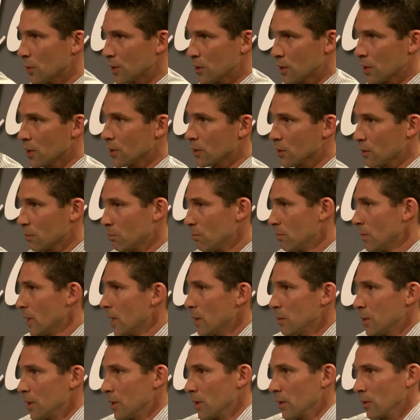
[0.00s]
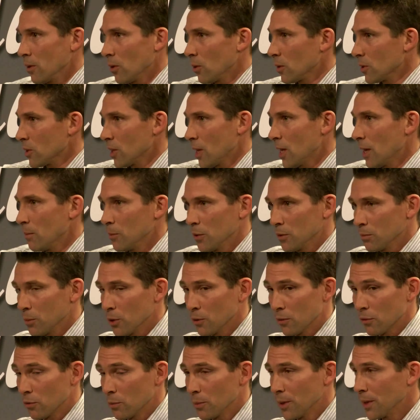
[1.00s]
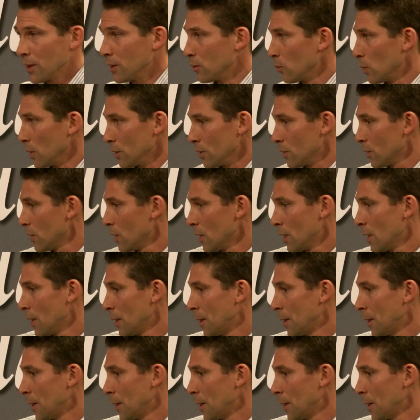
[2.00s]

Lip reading: which is maybe a long time, but for me it was.